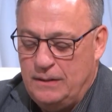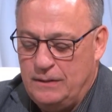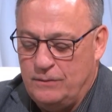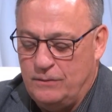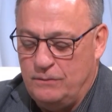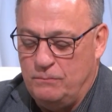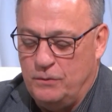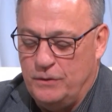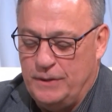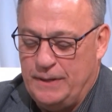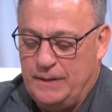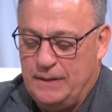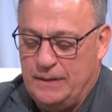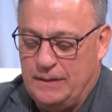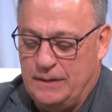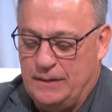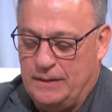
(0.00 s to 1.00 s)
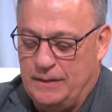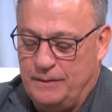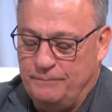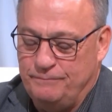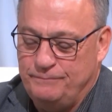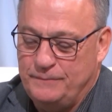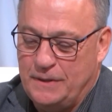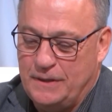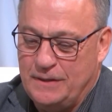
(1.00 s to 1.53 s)
oh boy,
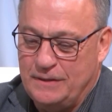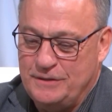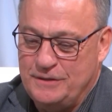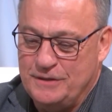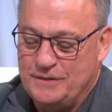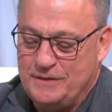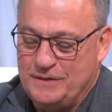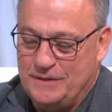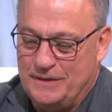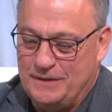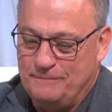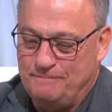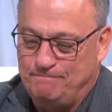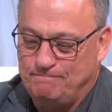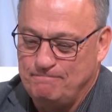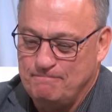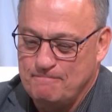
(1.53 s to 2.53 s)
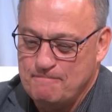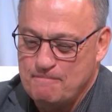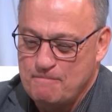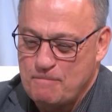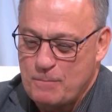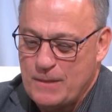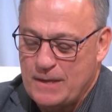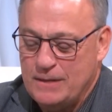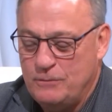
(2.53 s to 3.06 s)
just the
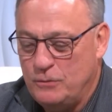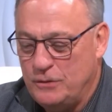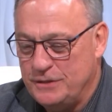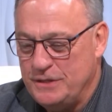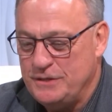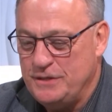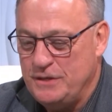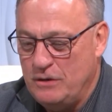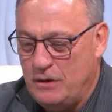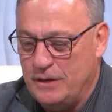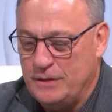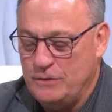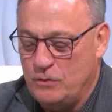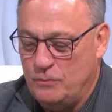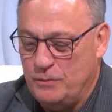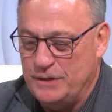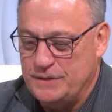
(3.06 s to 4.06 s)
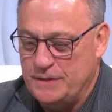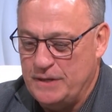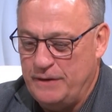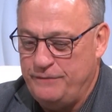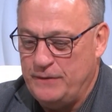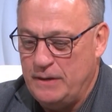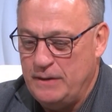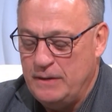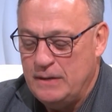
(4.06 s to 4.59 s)
ongoing
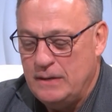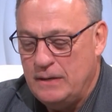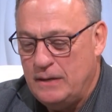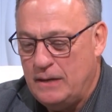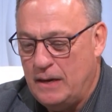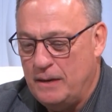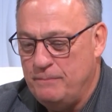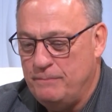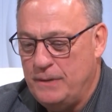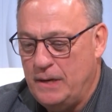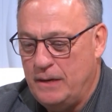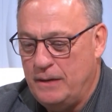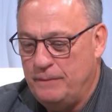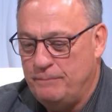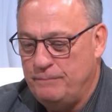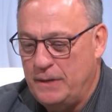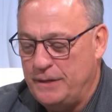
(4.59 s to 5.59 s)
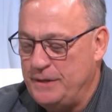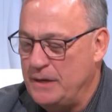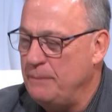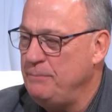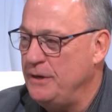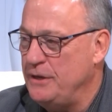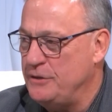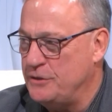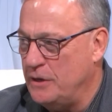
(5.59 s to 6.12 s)
stuff. I'm a
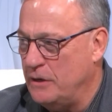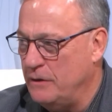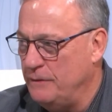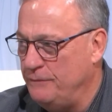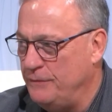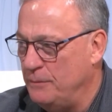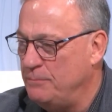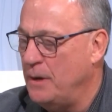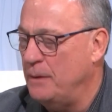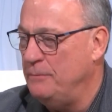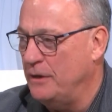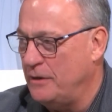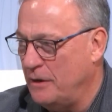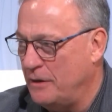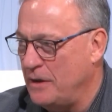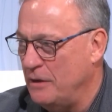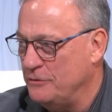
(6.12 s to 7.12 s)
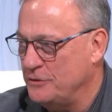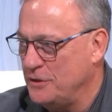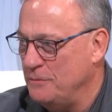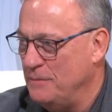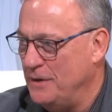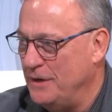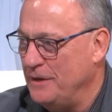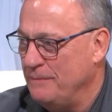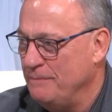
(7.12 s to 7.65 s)
deputy chair of the Public Accounts
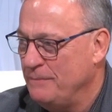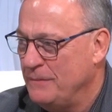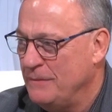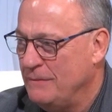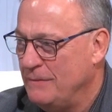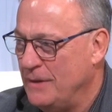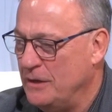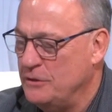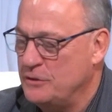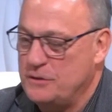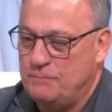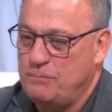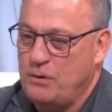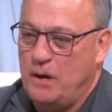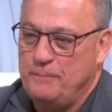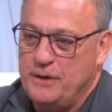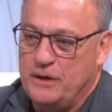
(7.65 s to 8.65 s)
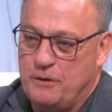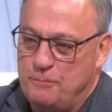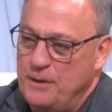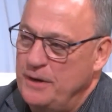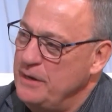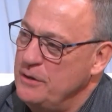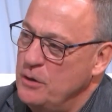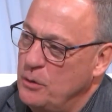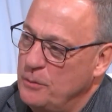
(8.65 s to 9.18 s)
Committee, and it's probably a
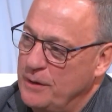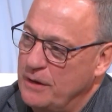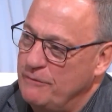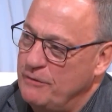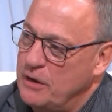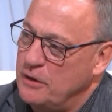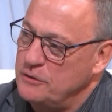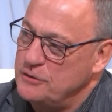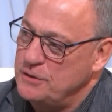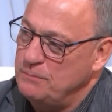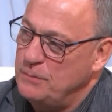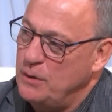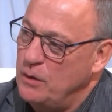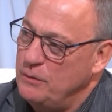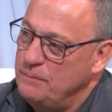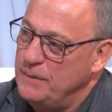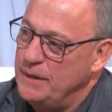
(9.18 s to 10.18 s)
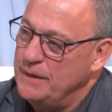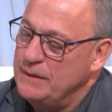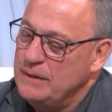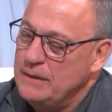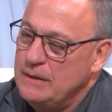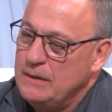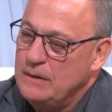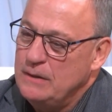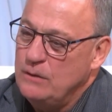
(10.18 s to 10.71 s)
committee no one ever hears about, but
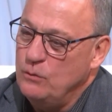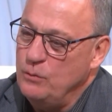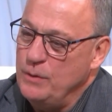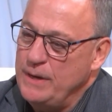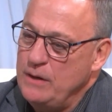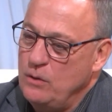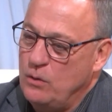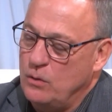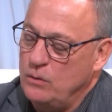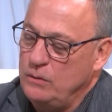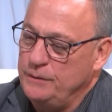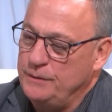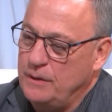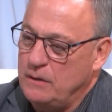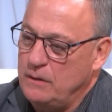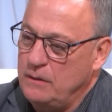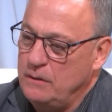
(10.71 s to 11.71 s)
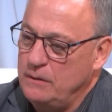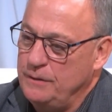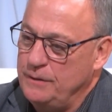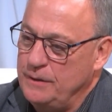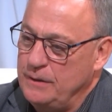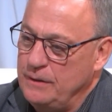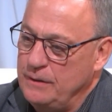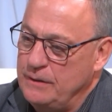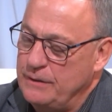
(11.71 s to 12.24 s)
we hold all
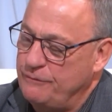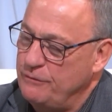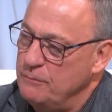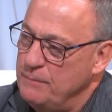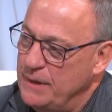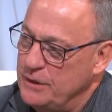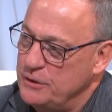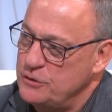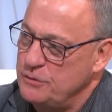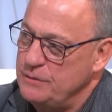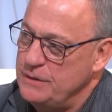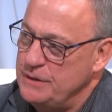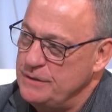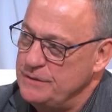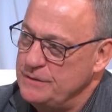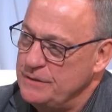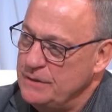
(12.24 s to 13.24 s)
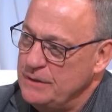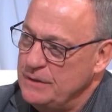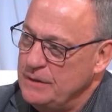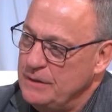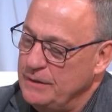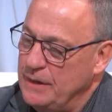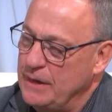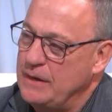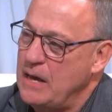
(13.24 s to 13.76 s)
the different ministries
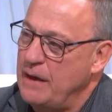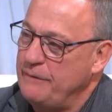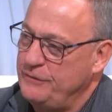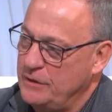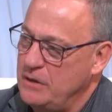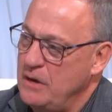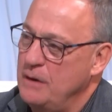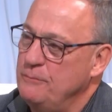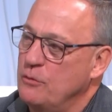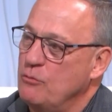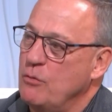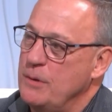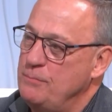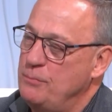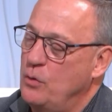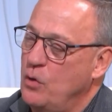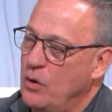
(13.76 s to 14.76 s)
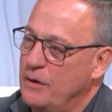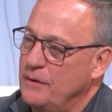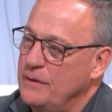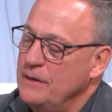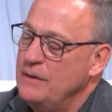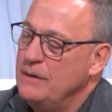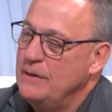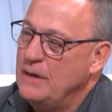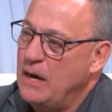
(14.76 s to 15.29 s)
they have to come and report
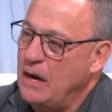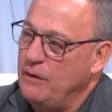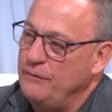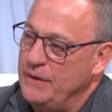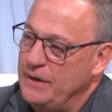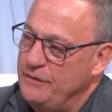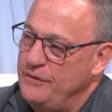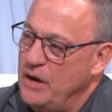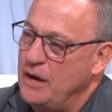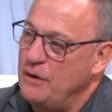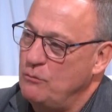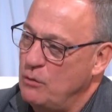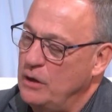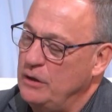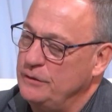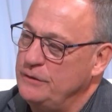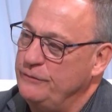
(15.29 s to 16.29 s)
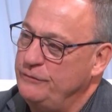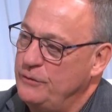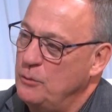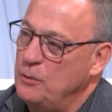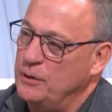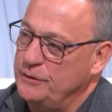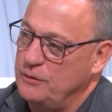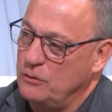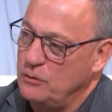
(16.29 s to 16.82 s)
how they've done relative to
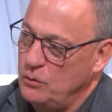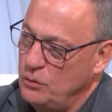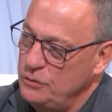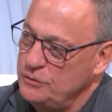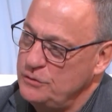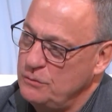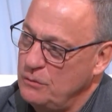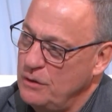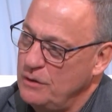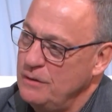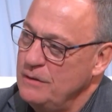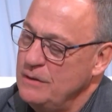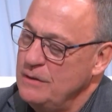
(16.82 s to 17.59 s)
what their goals were,